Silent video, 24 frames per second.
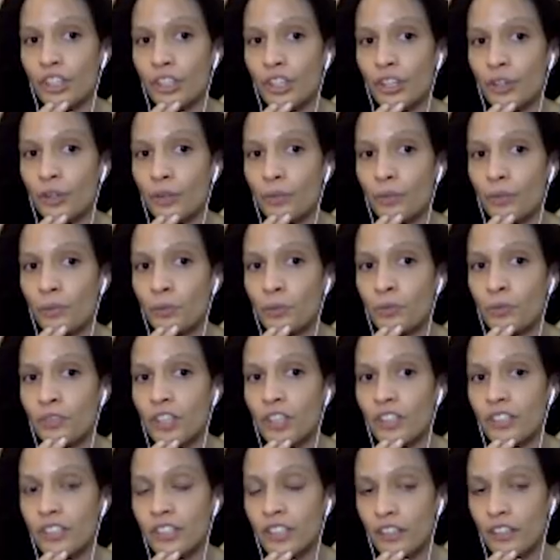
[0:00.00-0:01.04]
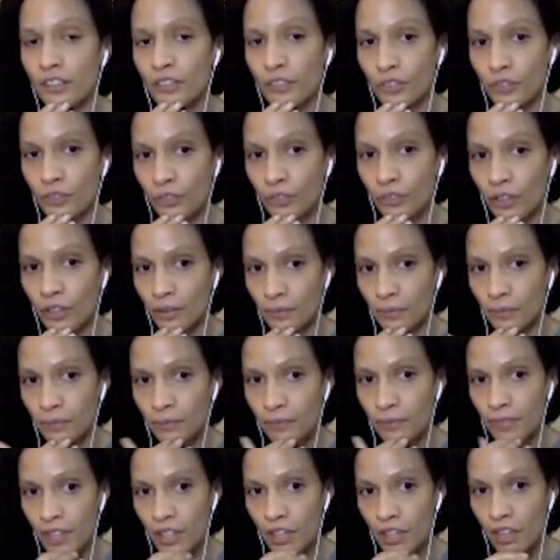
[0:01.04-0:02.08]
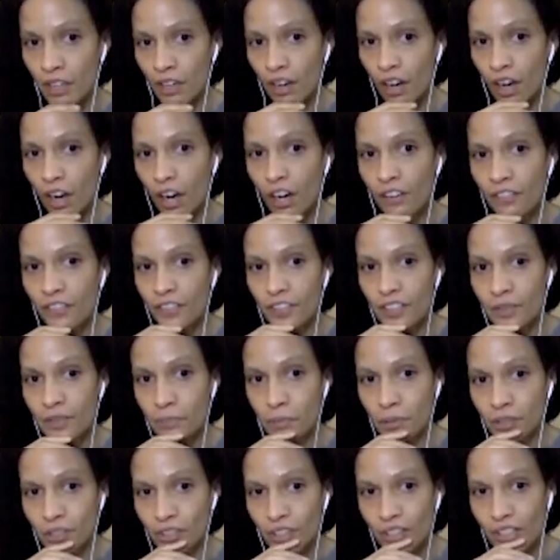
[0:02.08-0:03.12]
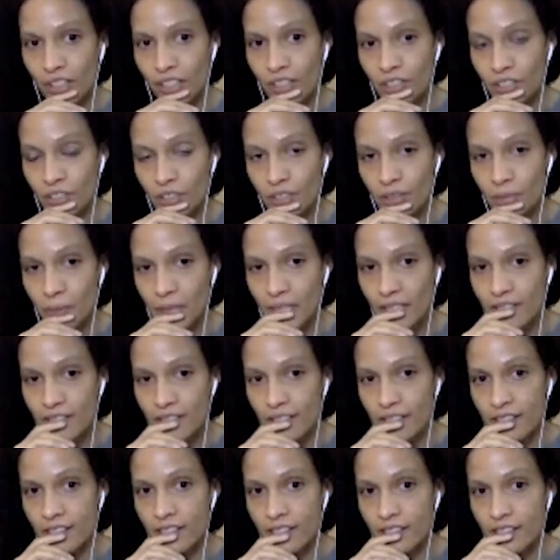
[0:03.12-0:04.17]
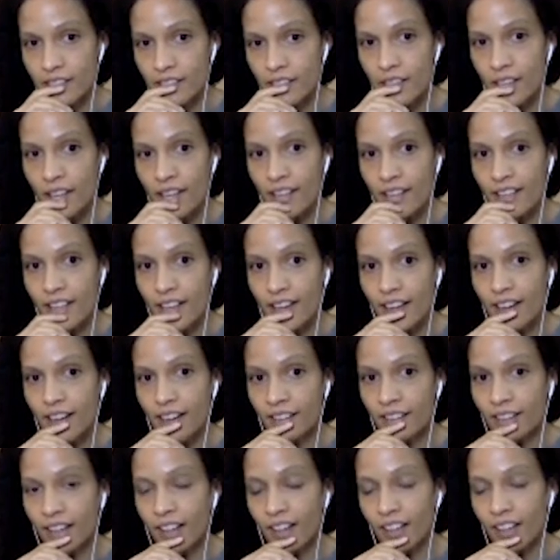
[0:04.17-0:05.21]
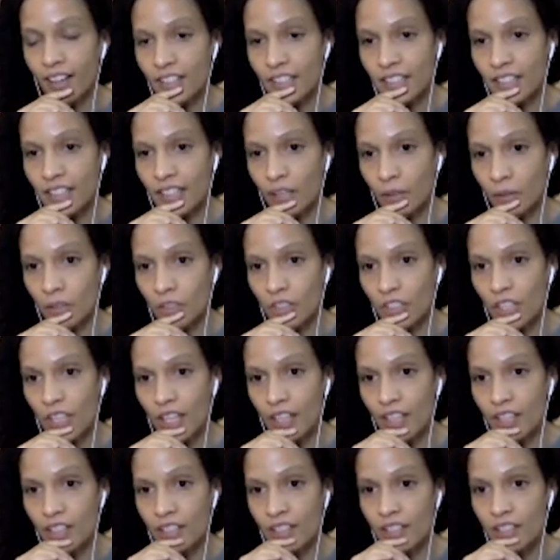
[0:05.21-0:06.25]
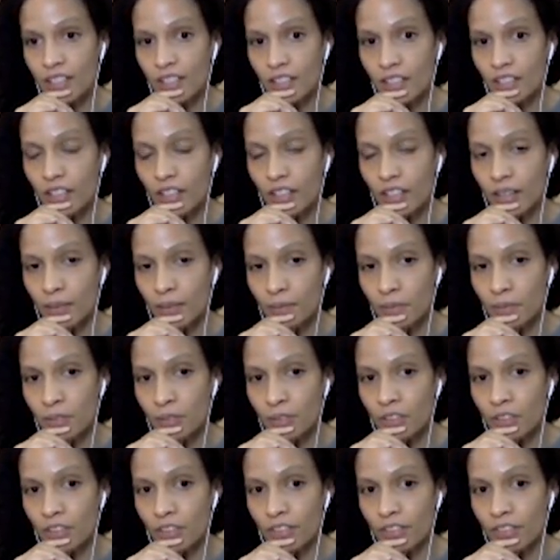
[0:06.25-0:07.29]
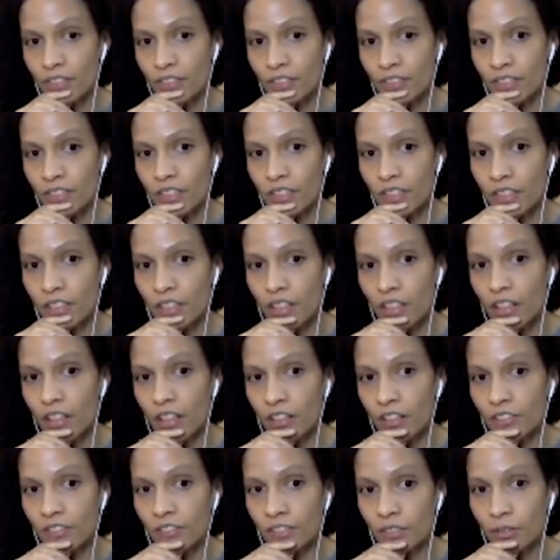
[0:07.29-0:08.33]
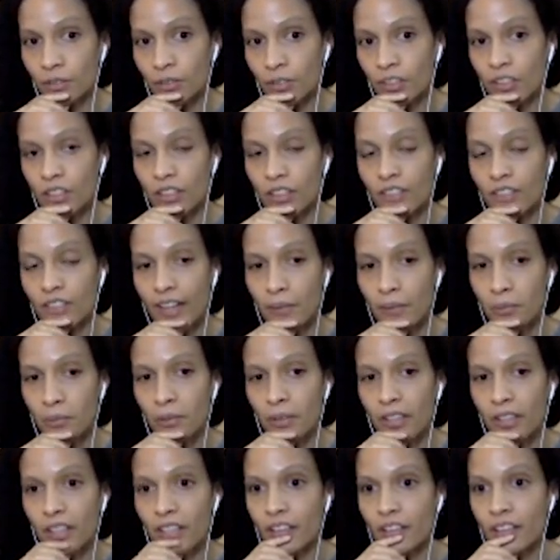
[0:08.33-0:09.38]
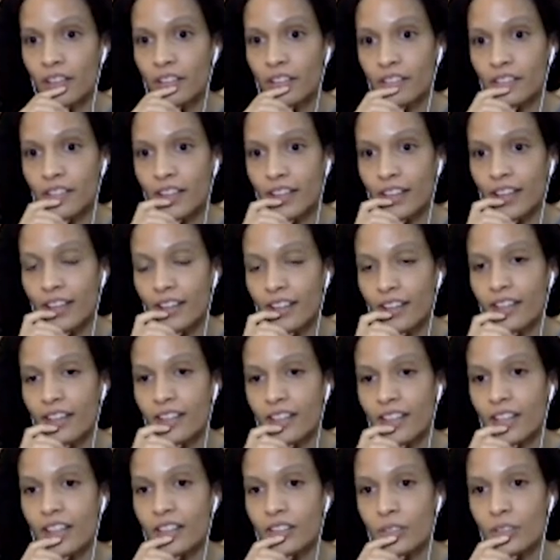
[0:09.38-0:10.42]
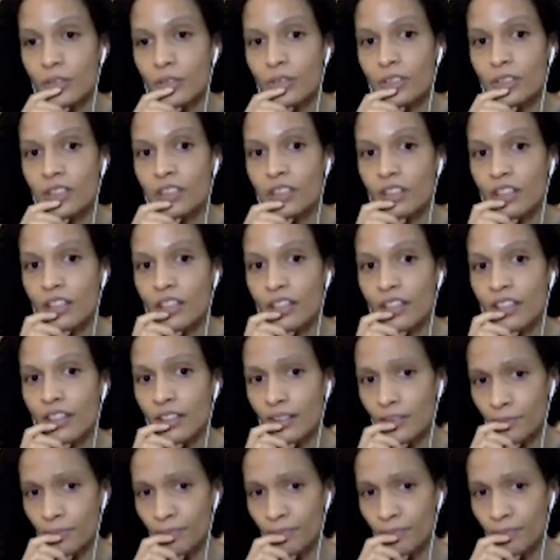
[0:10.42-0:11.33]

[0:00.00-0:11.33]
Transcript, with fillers: know, removed ourselves from office buildings or spaces that a lot of this language has sort of dissolved or evaporated. Like I do still think